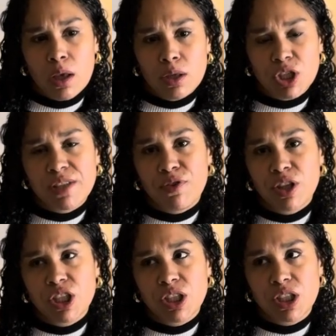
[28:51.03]
just for the
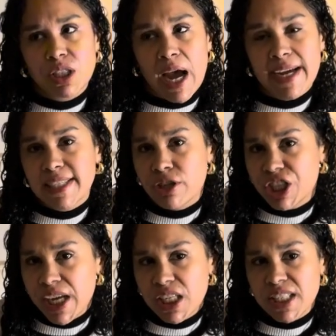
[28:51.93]
dietary
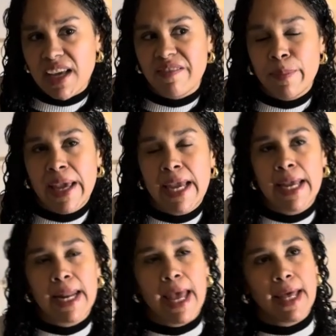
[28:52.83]
changes I've
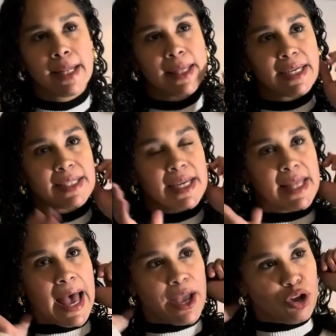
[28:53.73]
made and things like that,